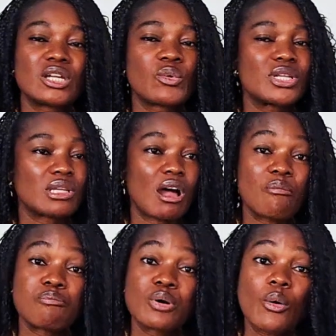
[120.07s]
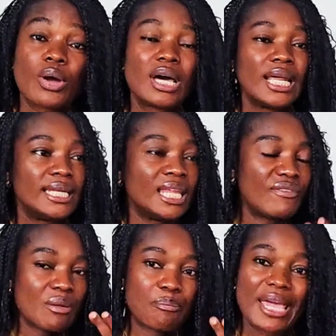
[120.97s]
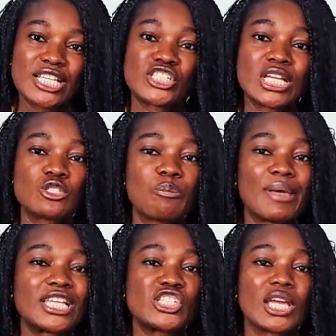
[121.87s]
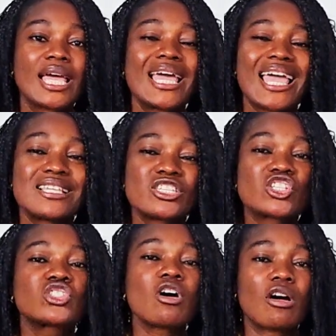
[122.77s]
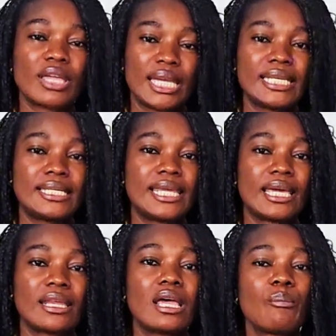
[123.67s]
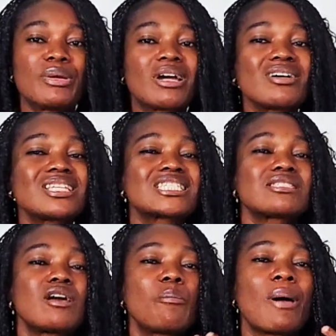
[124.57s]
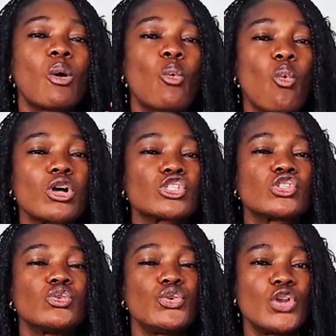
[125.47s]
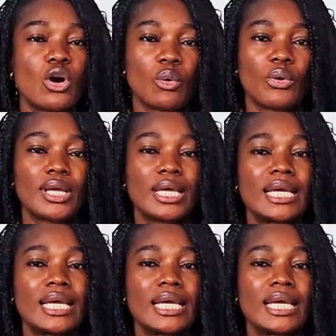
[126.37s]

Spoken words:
degrees are broke, living paycheck to paycheck and stuck in debt because it's not about what you know.